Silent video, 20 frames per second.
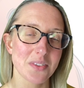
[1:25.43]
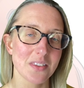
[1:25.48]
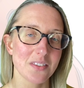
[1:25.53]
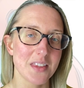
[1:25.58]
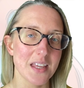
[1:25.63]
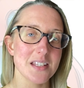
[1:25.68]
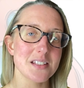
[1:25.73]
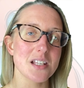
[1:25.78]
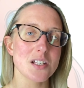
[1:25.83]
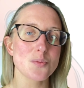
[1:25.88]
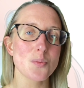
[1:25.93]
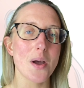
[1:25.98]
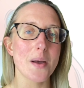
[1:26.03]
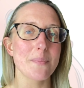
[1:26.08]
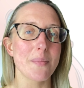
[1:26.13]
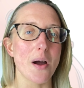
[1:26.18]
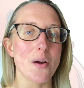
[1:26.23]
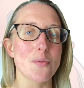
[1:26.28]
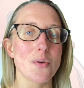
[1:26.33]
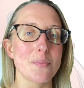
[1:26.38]
This is
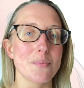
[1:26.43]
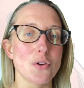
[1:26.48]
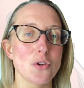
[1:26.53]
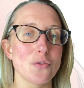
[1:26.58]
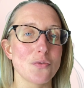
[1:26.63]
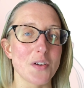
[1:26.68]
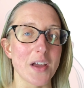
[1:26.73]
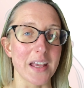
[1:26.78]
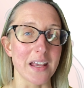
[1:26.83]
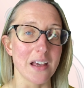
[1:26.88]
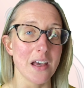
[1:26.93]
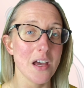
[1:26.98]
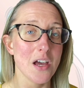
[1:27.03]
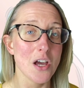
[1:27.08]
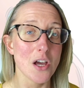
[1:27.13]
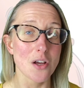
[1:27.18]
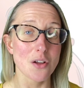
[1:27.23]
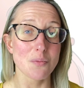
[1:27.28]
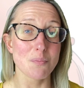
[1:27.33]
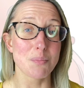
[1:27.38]
whereby we're moving
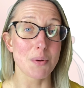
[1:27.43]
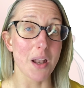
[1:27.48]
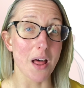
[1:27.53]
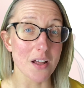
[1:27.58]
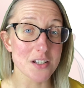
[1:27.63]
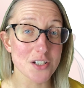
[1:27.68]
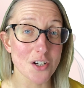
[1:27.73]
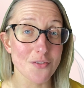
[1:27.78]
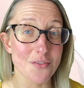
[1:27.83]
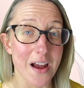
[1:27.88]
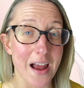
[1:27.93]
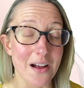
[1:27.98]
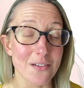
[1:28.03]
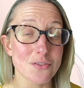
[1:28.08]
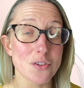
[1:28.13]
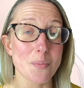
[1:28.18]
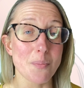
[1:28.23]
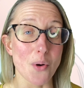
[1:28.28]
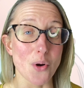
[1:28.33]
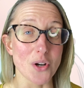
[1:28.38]
blood
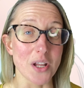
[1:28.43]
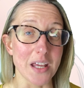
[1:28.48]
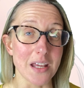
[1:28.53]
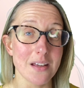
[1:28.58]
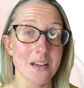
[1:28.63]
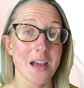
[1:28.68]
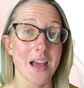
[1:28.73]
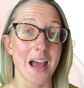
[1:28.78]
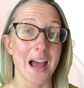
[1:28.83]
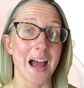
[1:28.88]
around the body